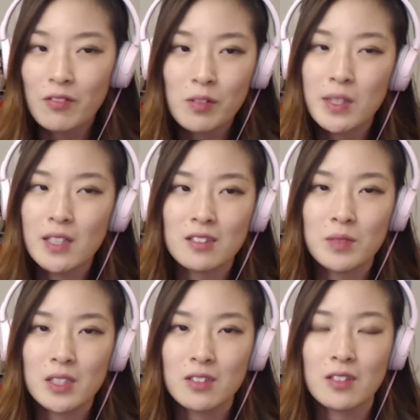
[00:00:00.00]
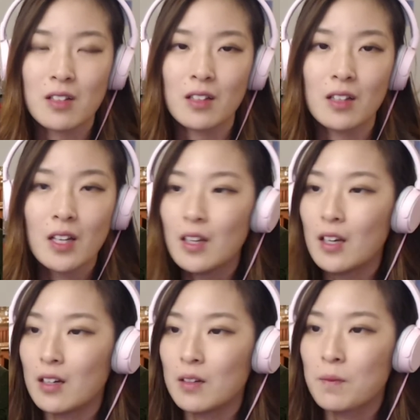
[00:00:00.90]
minutes of me just talking.
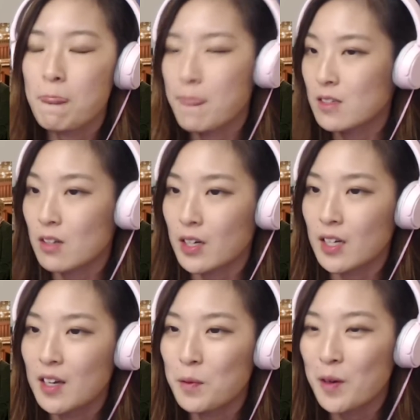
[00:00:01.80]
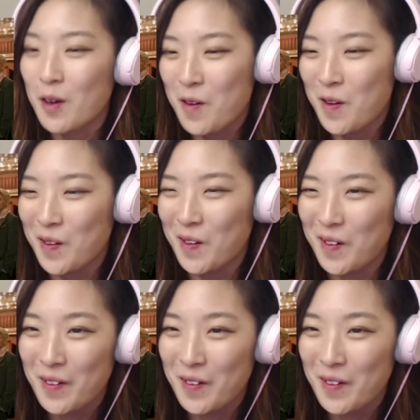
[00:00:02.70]
Sorry. But, oh!